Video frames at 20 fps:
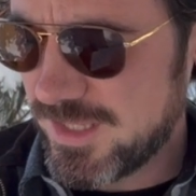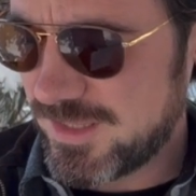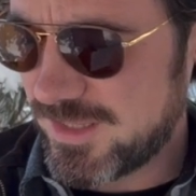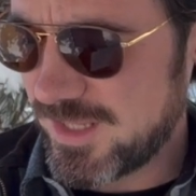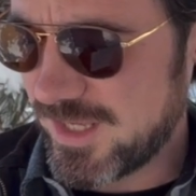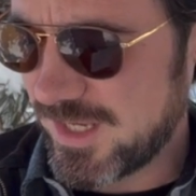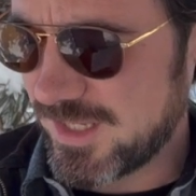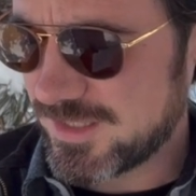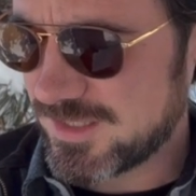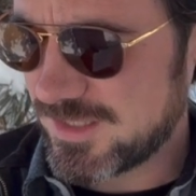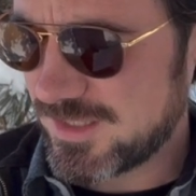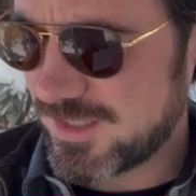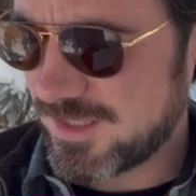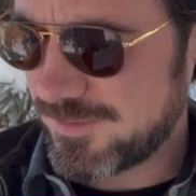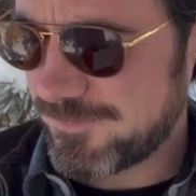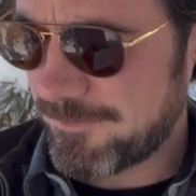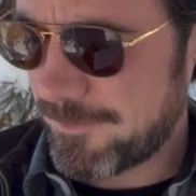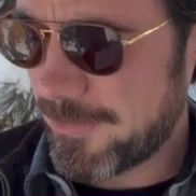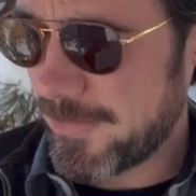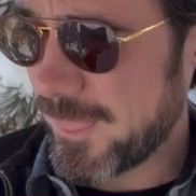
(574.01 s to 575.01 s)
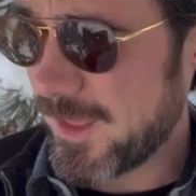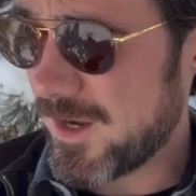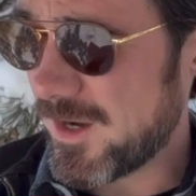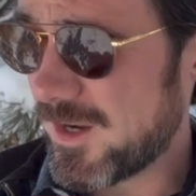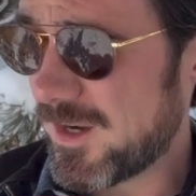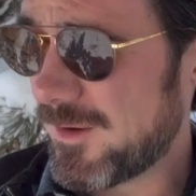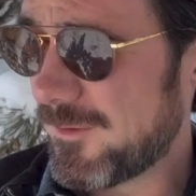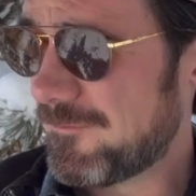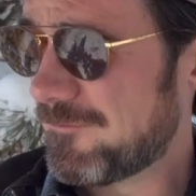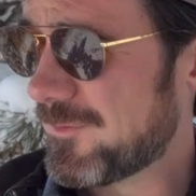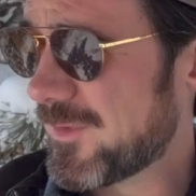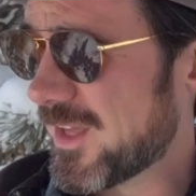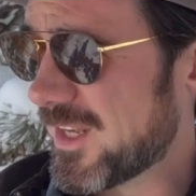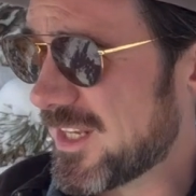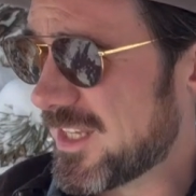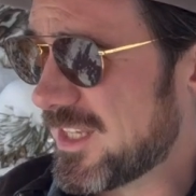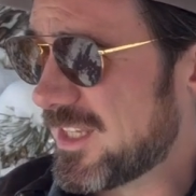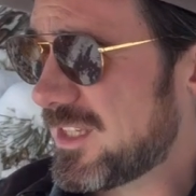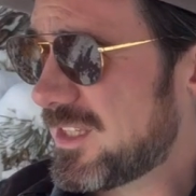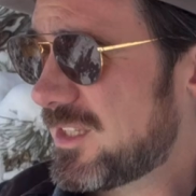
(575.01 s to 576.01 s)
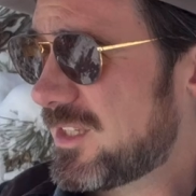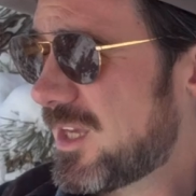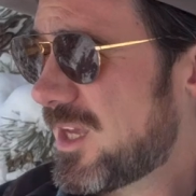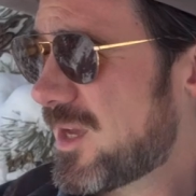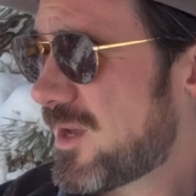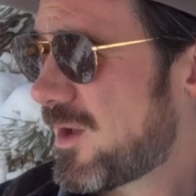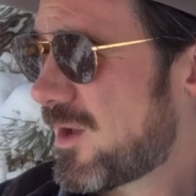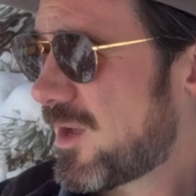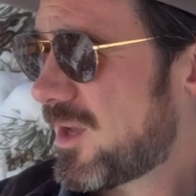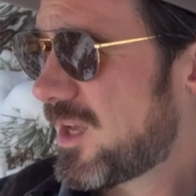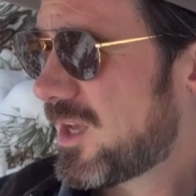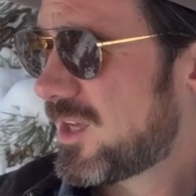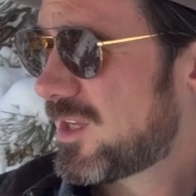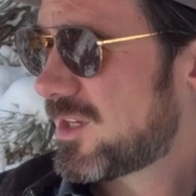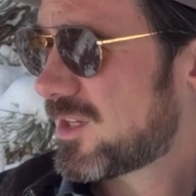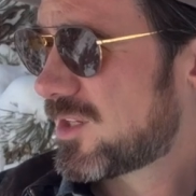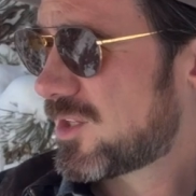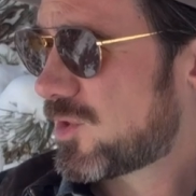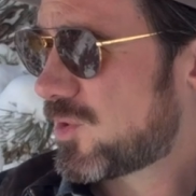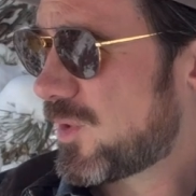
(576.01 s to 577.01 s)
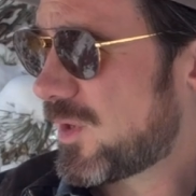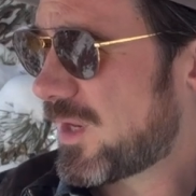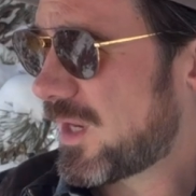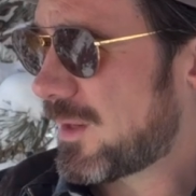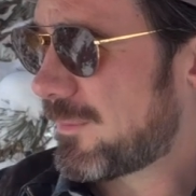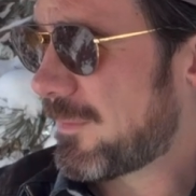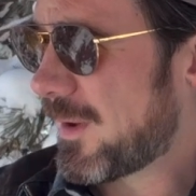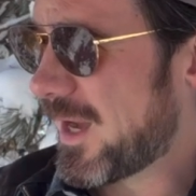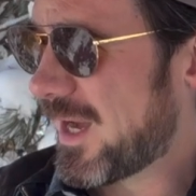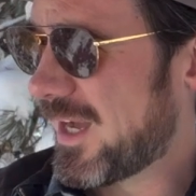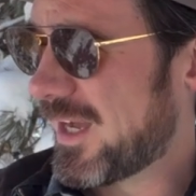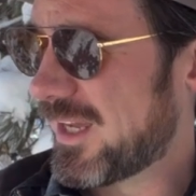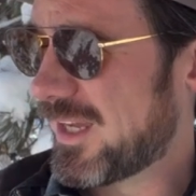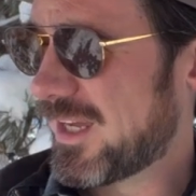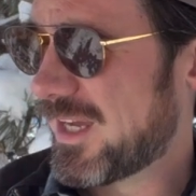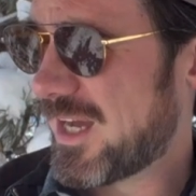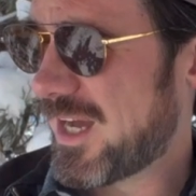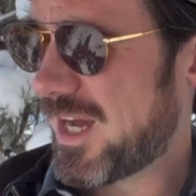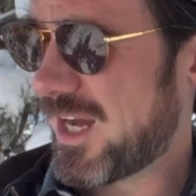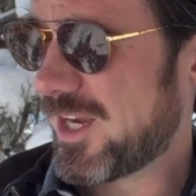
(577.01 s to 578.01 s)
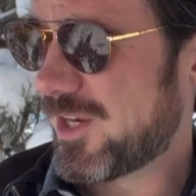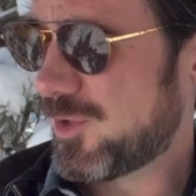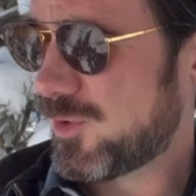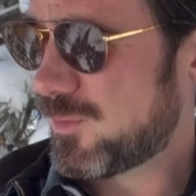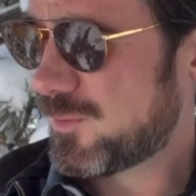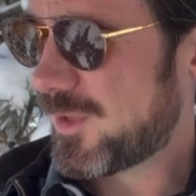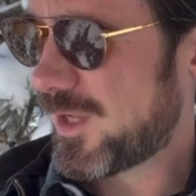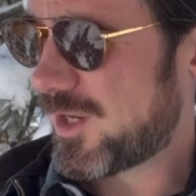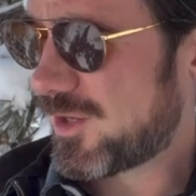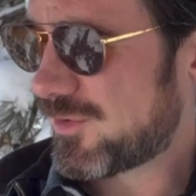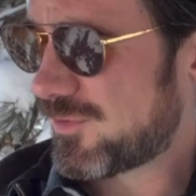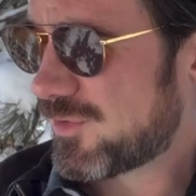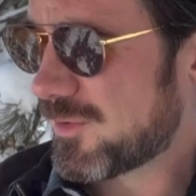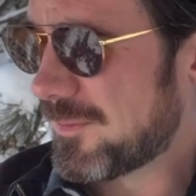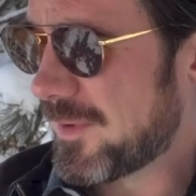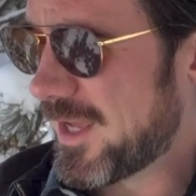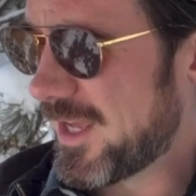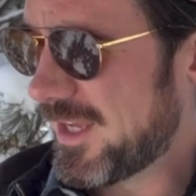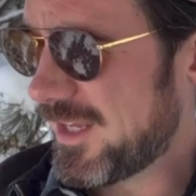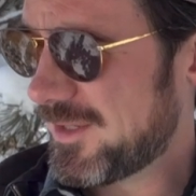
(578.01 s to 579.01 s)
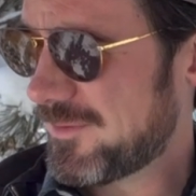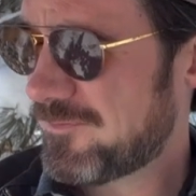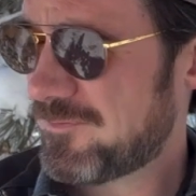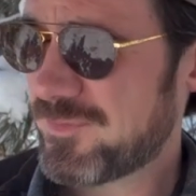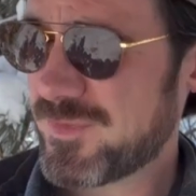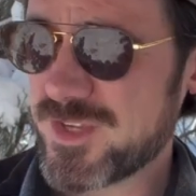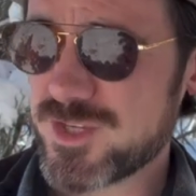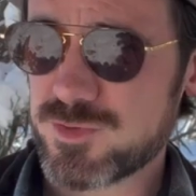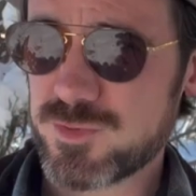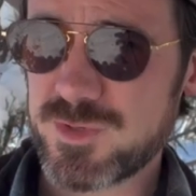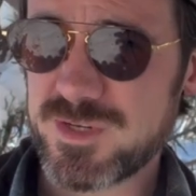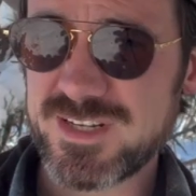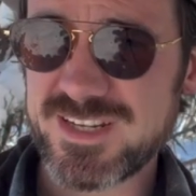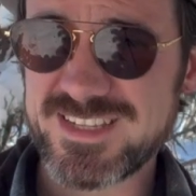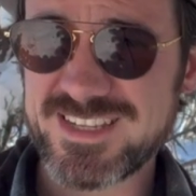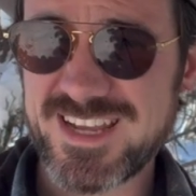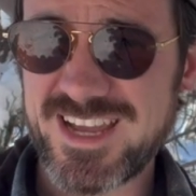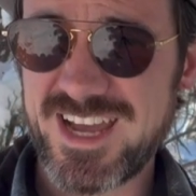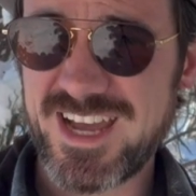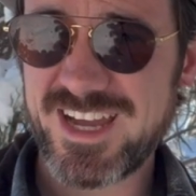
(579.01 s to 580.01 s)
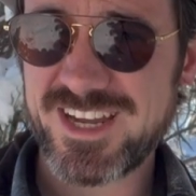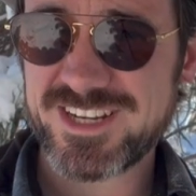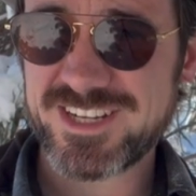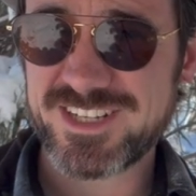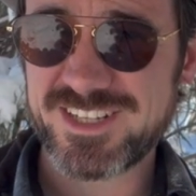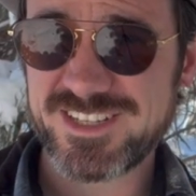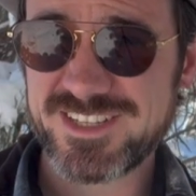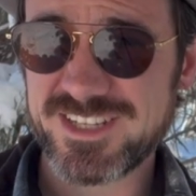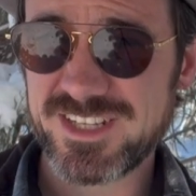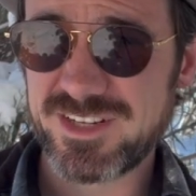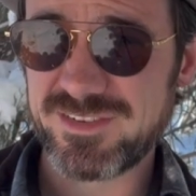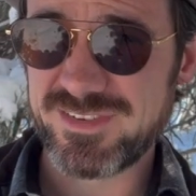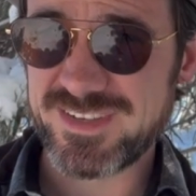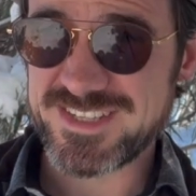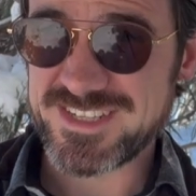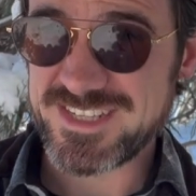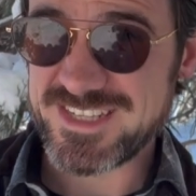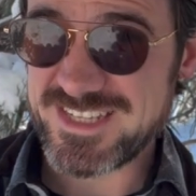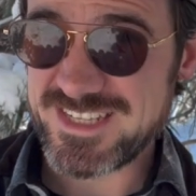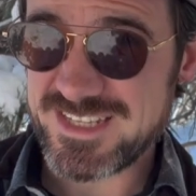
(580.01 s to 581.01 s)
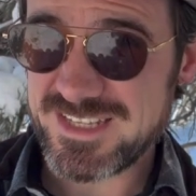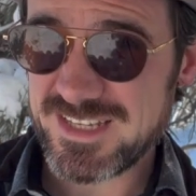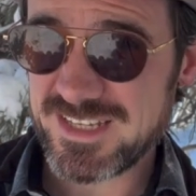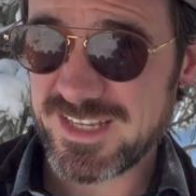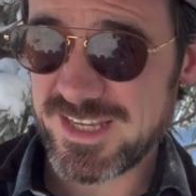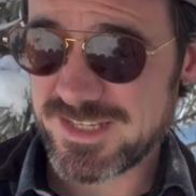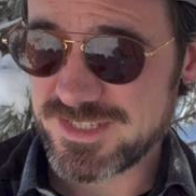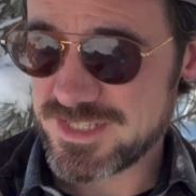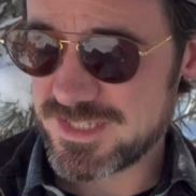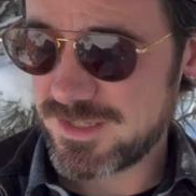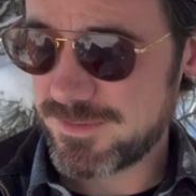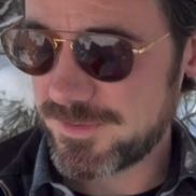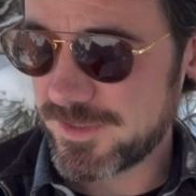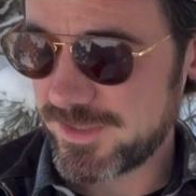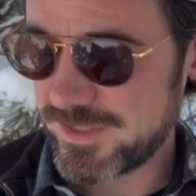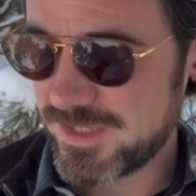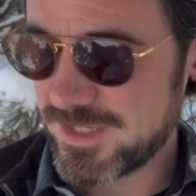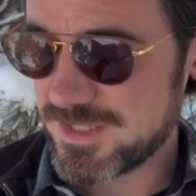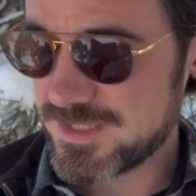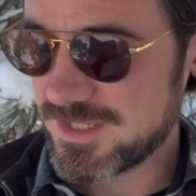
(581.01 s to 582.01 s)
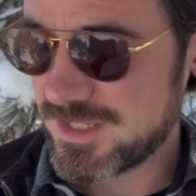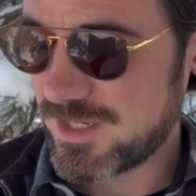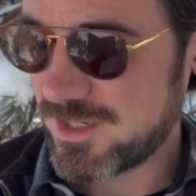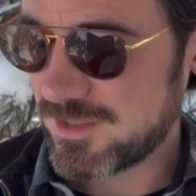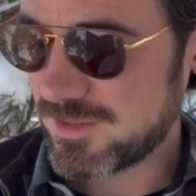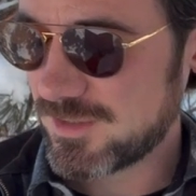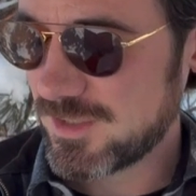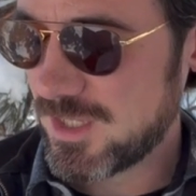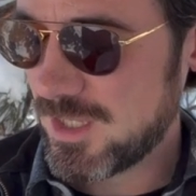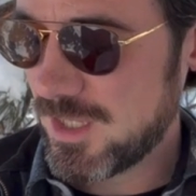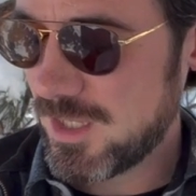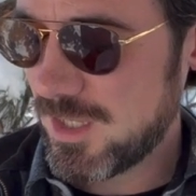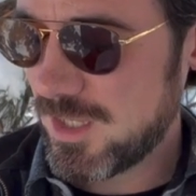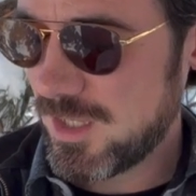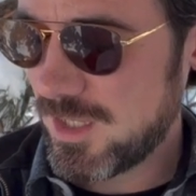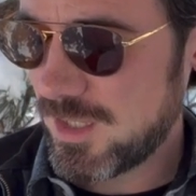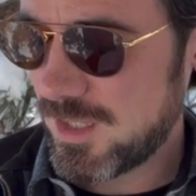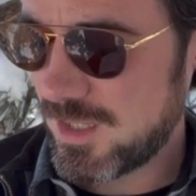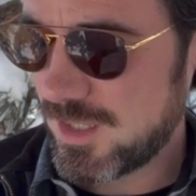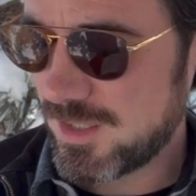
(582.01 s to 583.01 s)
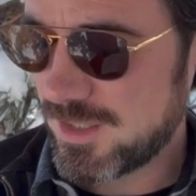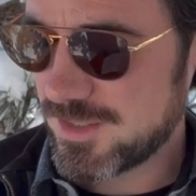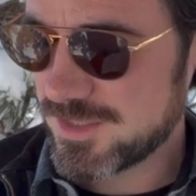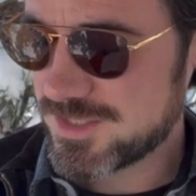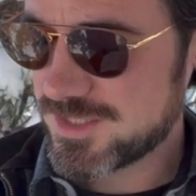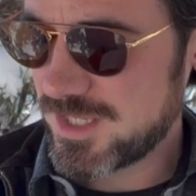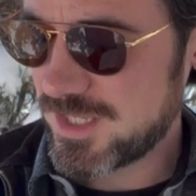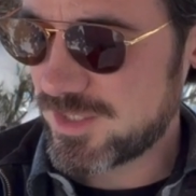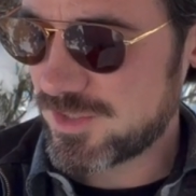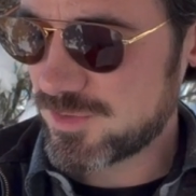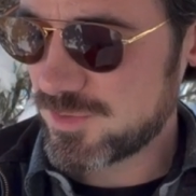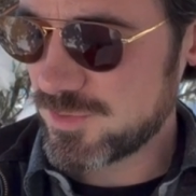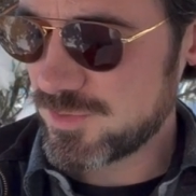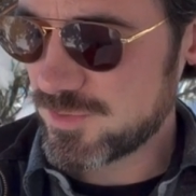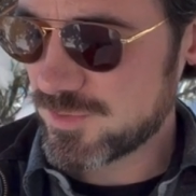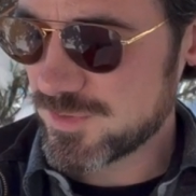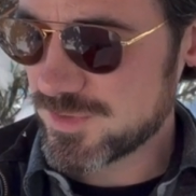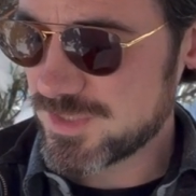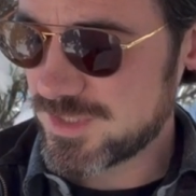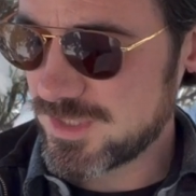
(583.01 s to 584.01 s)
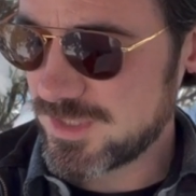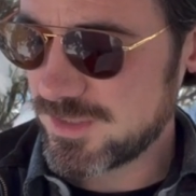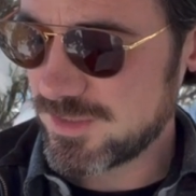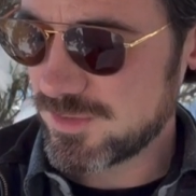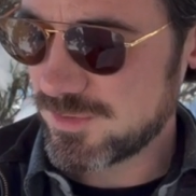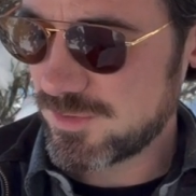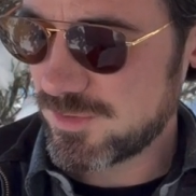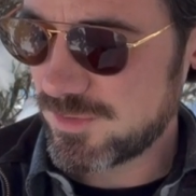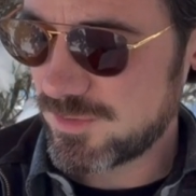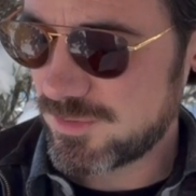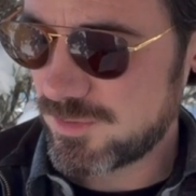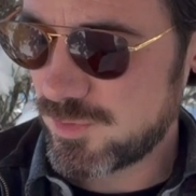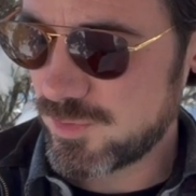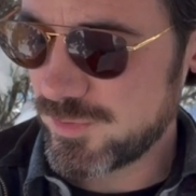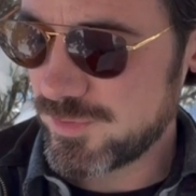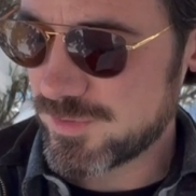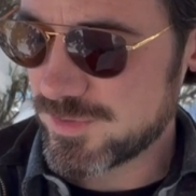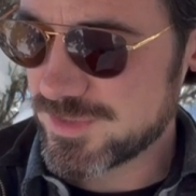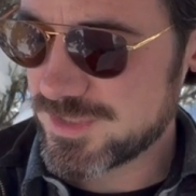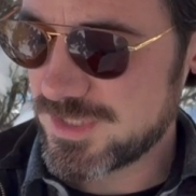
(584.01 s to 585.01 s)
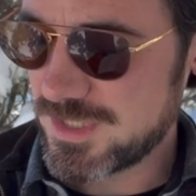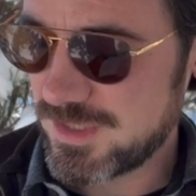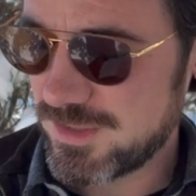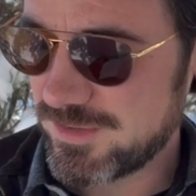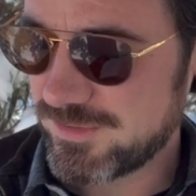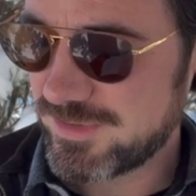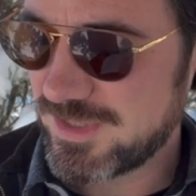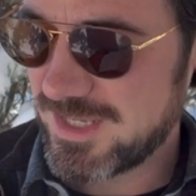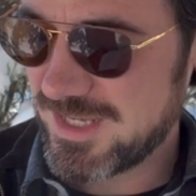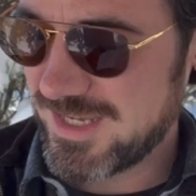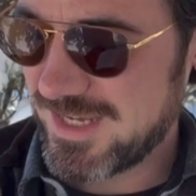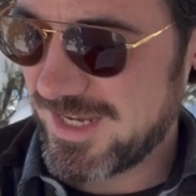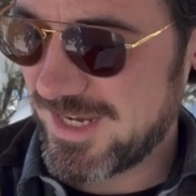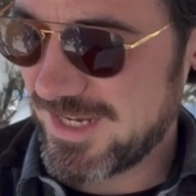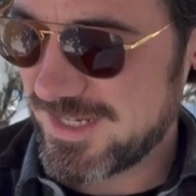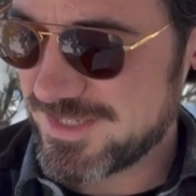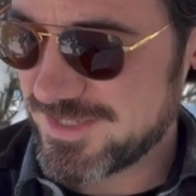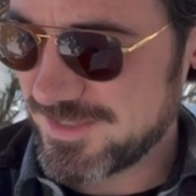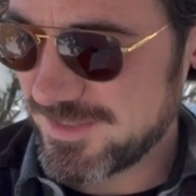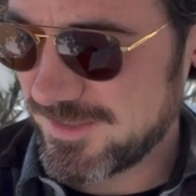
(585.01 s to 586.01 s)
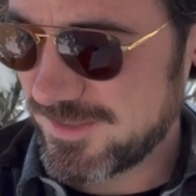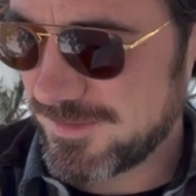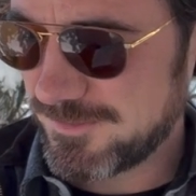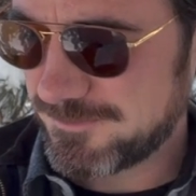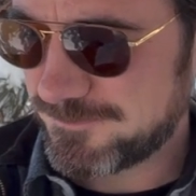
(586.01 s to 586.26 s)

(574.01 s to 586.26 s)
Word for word: that um, an E created by I umlaut from A is written as ash instead of as E, as it typically is in our uh, standard Old Norse, the Old Norse of Iceland.